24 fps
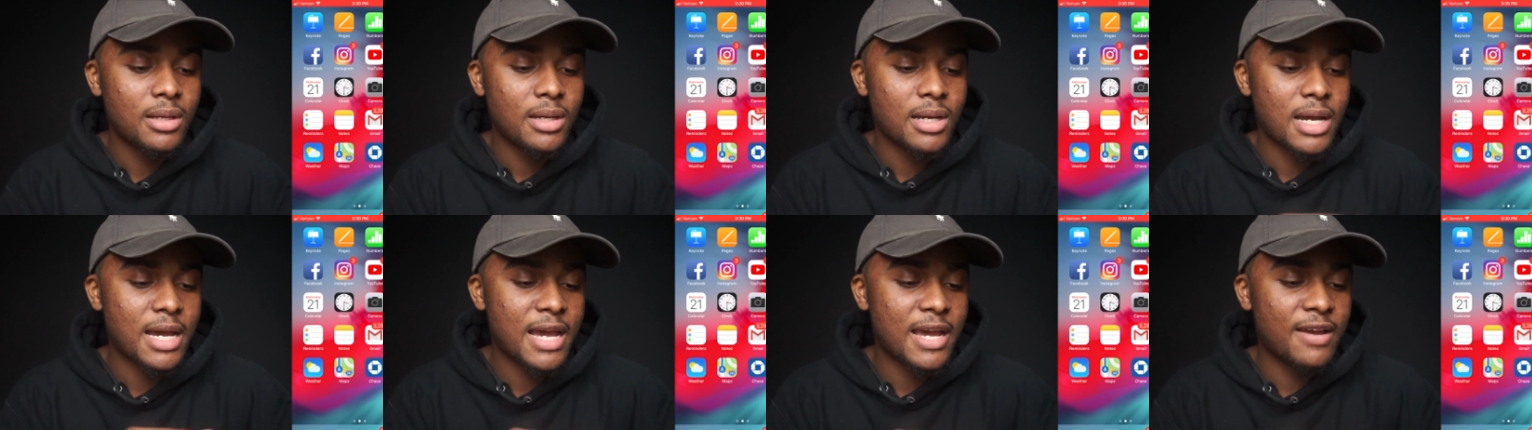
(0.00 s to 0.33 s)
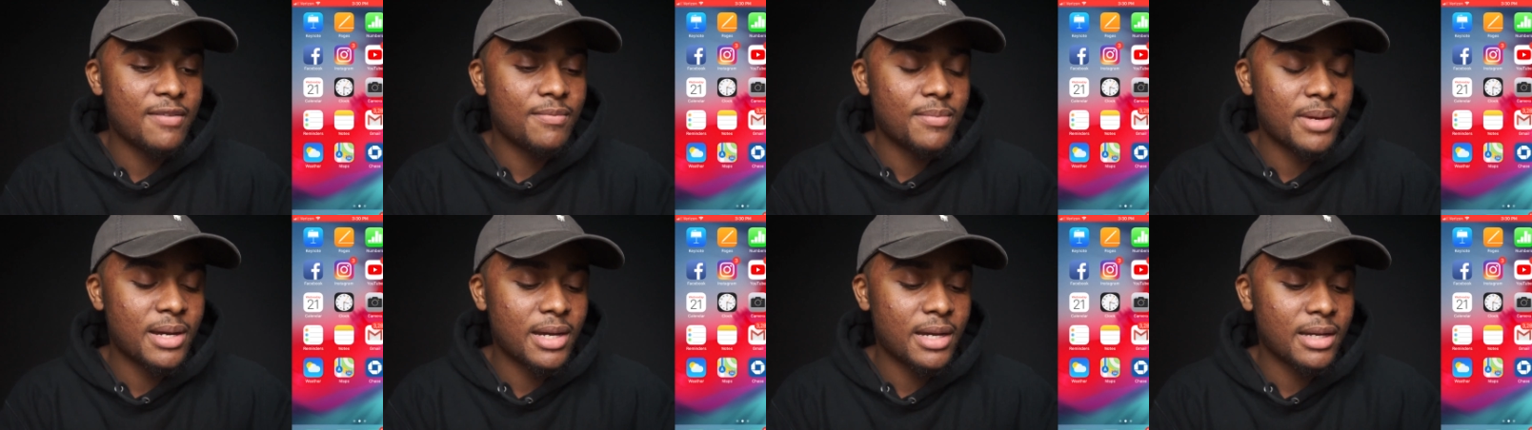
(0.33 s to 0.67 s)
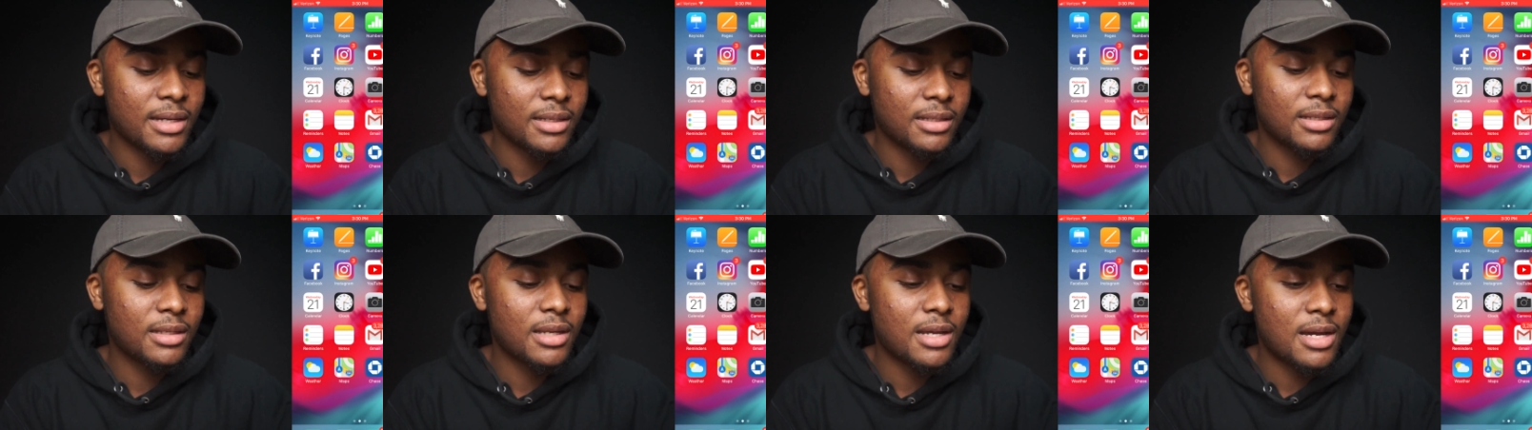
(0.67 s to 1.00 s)
I have
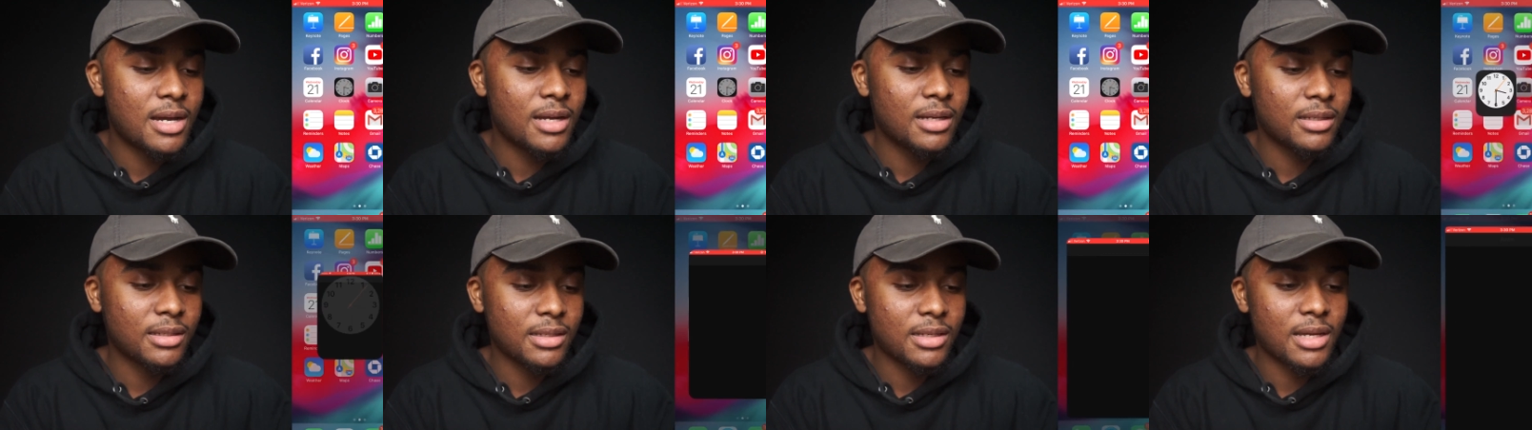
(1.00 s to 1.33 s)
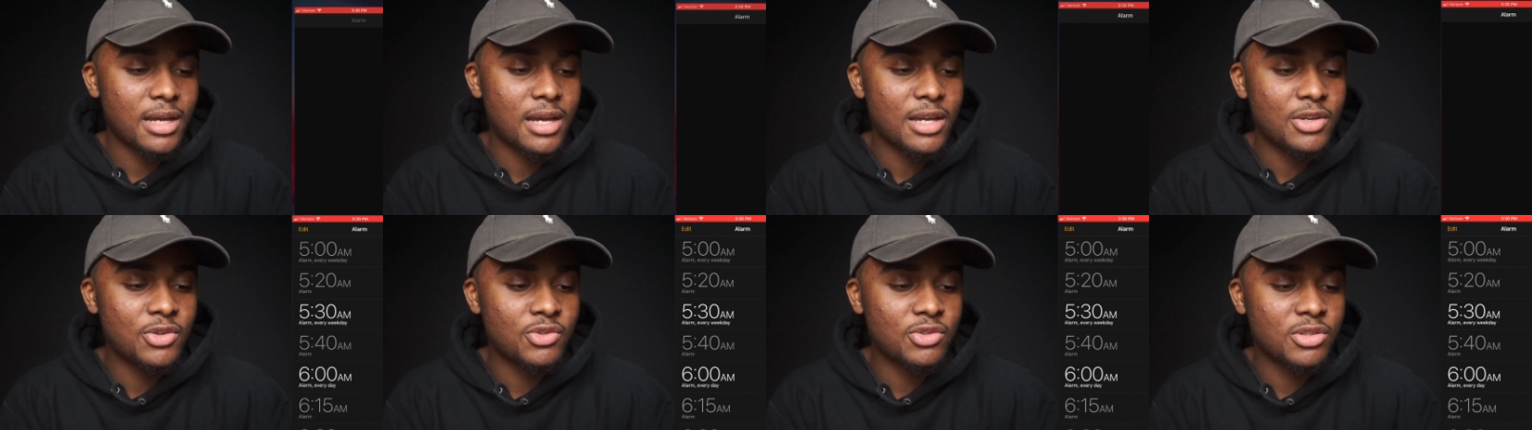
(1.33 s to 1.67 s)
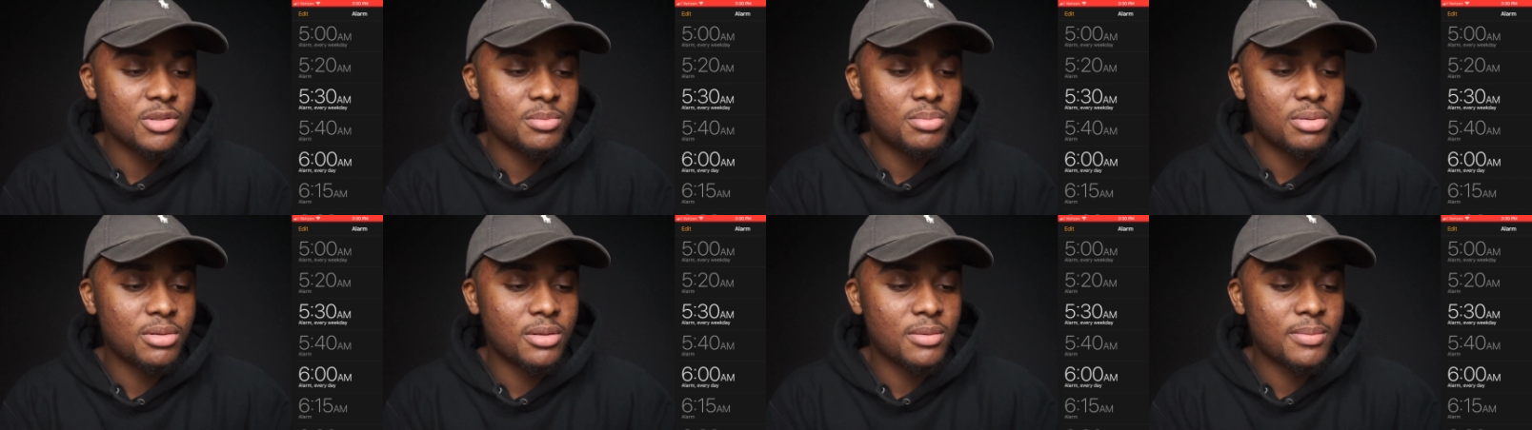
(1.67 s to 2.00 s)
my clock. I
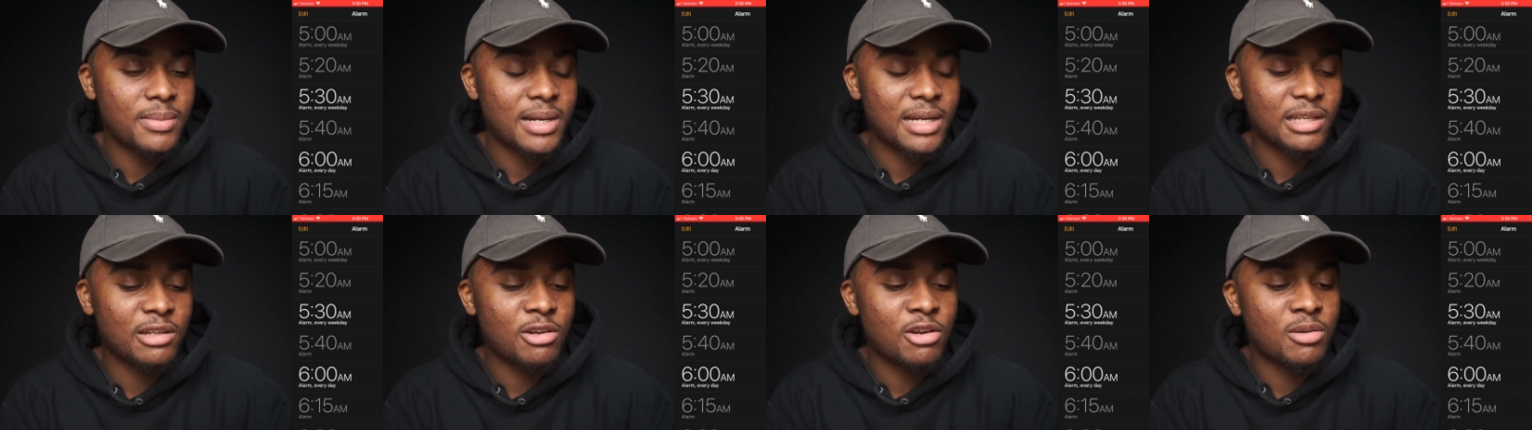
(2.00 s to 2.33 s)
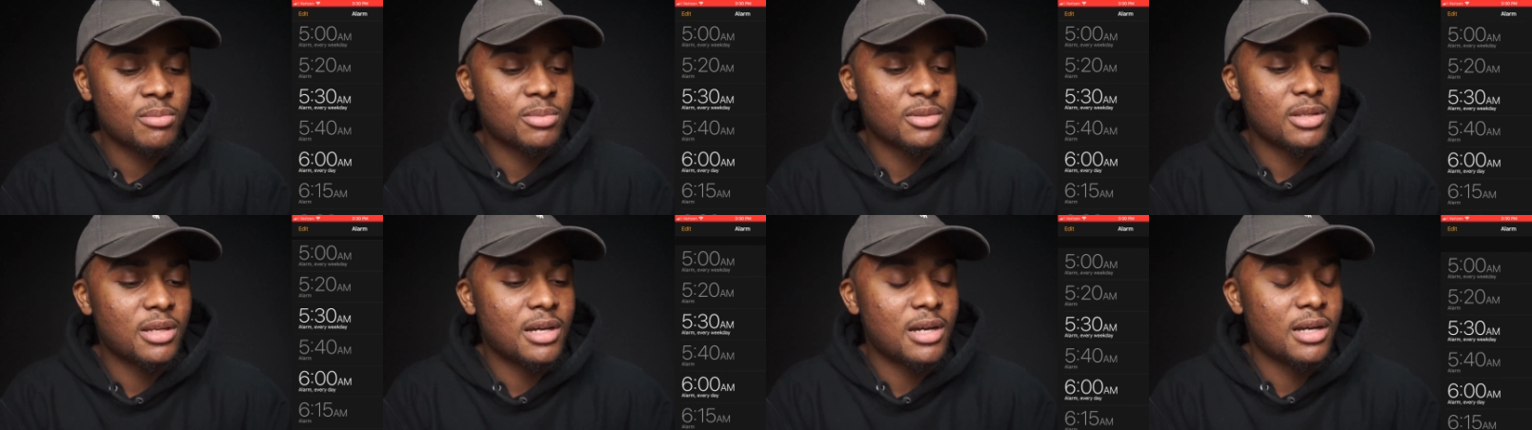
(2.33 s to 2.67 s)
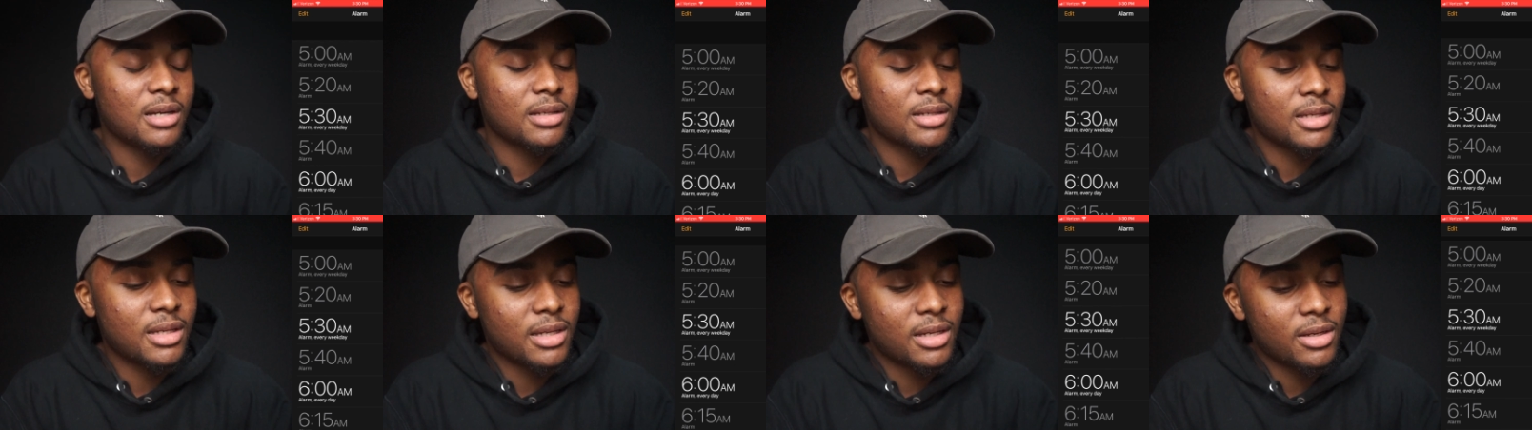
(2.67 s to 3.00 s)
usually put my alarm
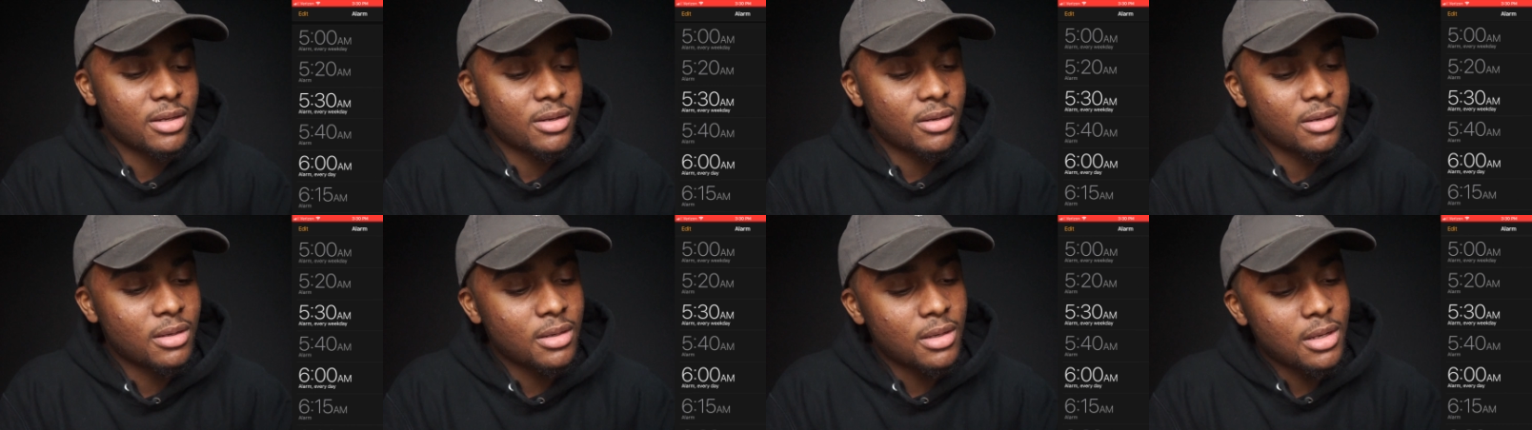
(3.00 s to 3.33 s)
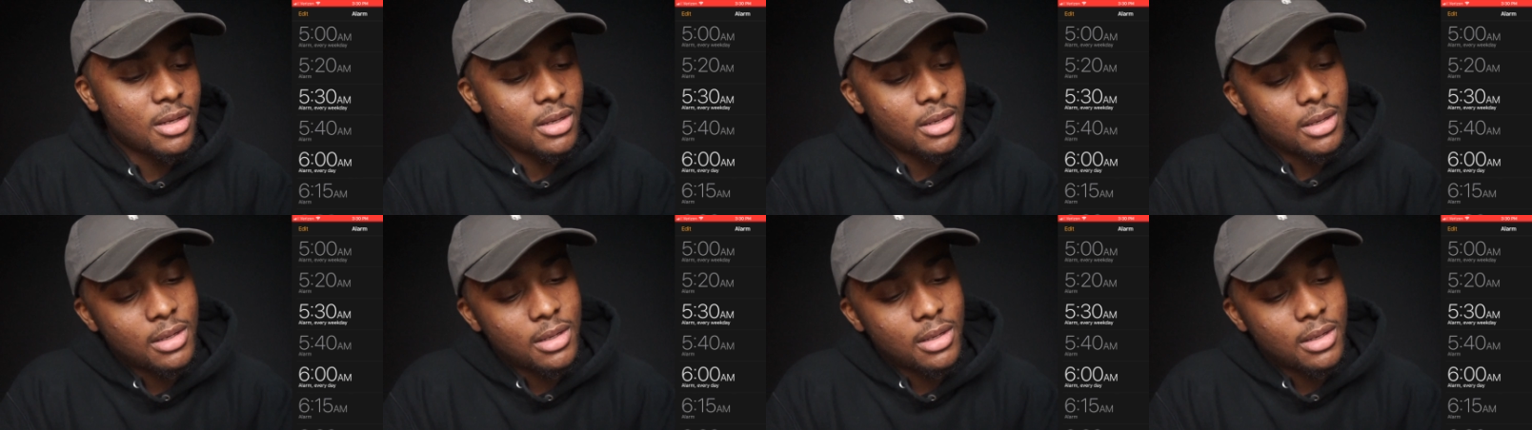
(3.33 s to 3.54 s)
clock here.